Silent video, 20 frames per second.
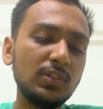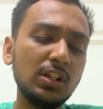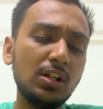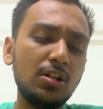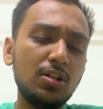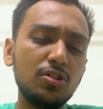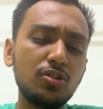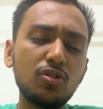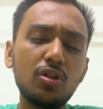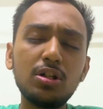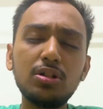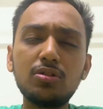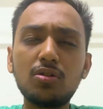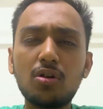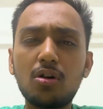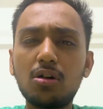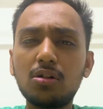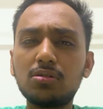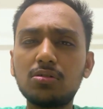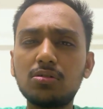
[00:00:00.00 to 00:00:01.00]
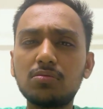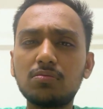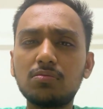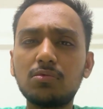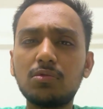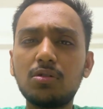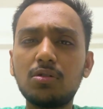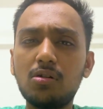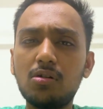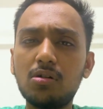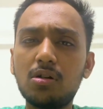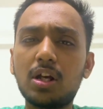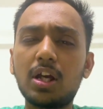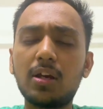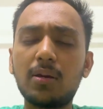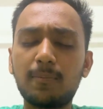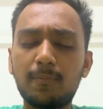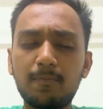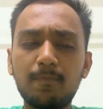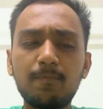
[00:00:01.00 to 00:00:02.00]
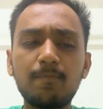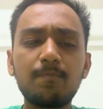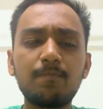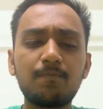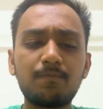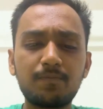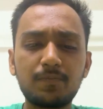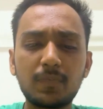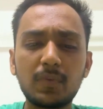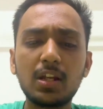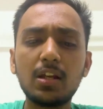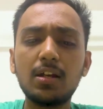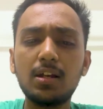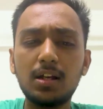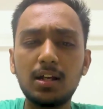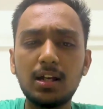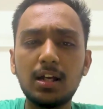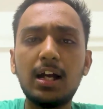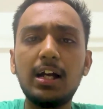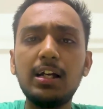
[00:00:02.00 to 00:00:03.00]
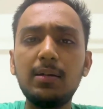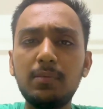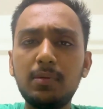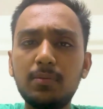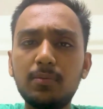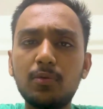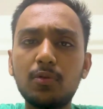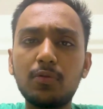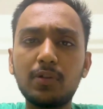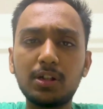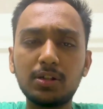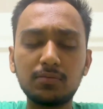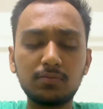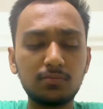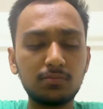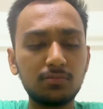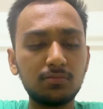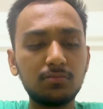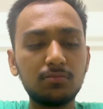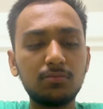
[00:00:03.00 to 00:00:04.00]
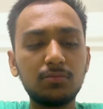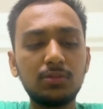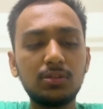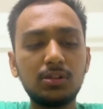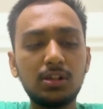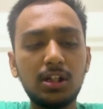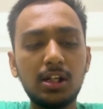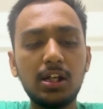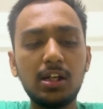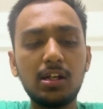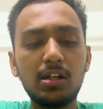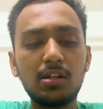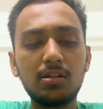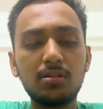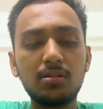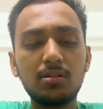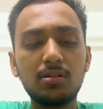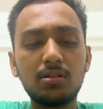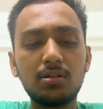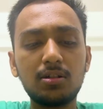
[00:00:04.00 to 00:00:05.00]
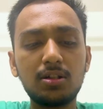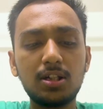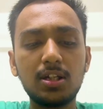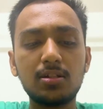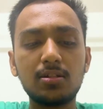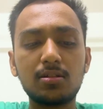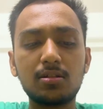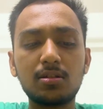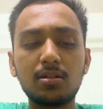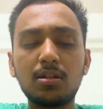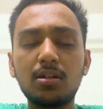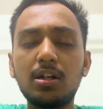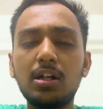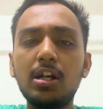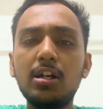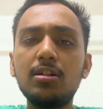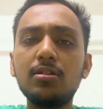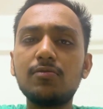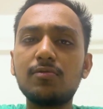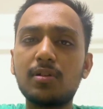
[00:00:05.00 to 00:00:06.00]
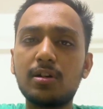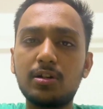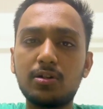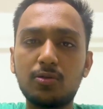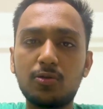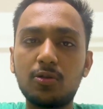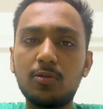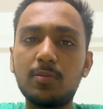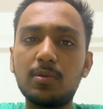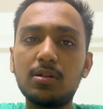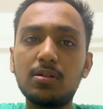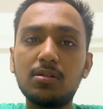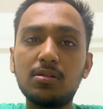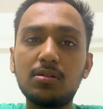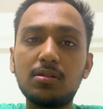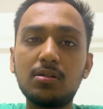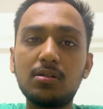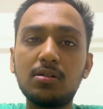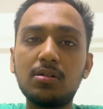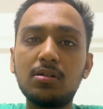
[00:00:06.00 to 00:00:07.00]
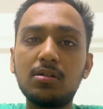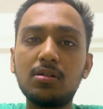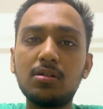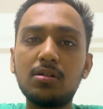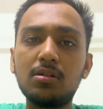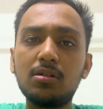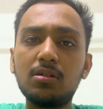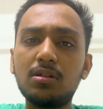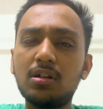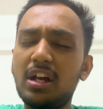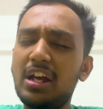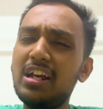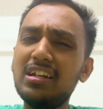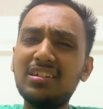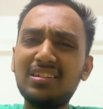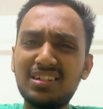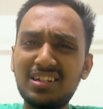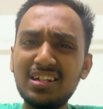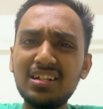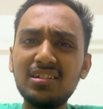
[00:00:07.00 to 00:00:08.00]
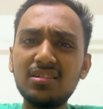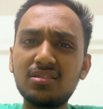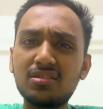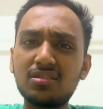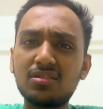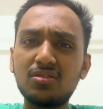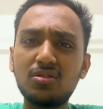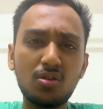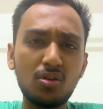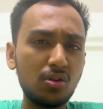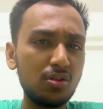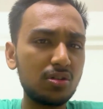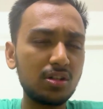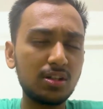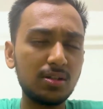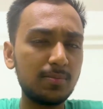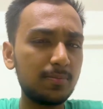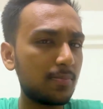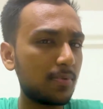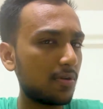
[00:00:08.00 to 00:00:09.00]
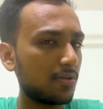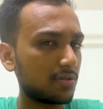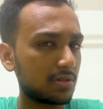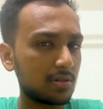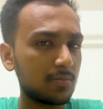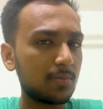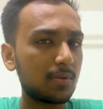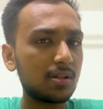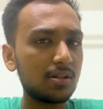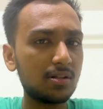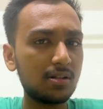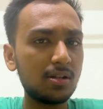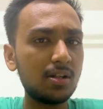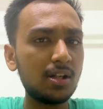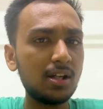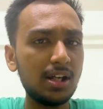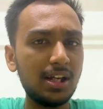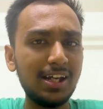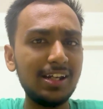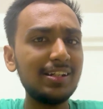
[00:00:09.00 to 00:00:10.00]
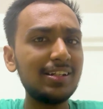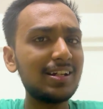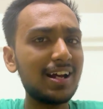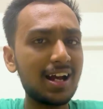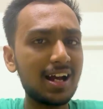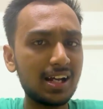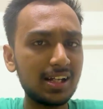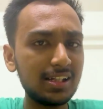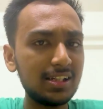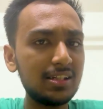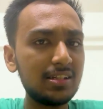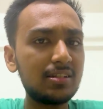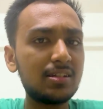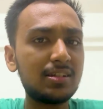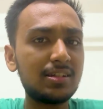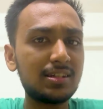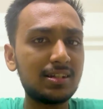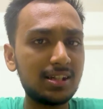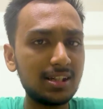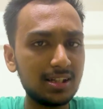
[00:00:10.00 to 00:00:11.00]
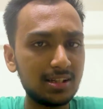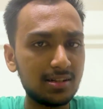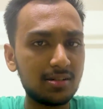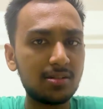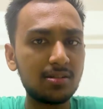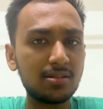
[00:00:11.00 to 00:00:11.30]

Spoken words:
So I thought, okay, I am improving, and yes, it is very doable. It is not impossible, and I did,